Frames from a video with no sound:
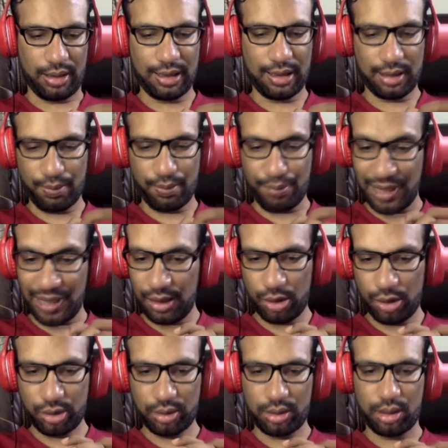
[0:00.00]
this may
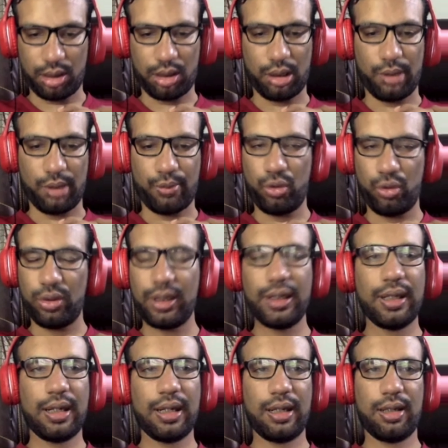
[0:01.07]
look
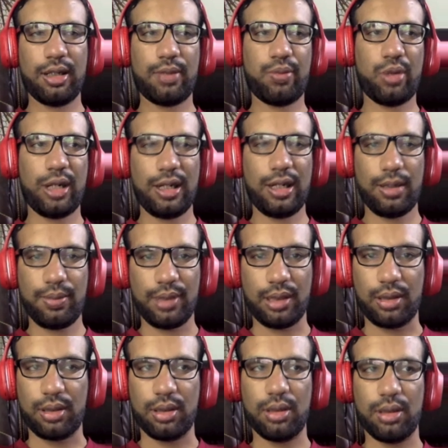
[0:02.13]
confusing at this point,
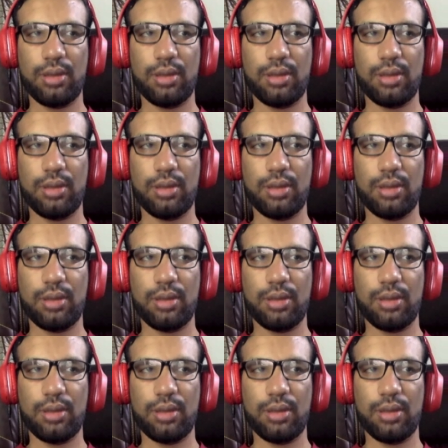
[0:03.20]
but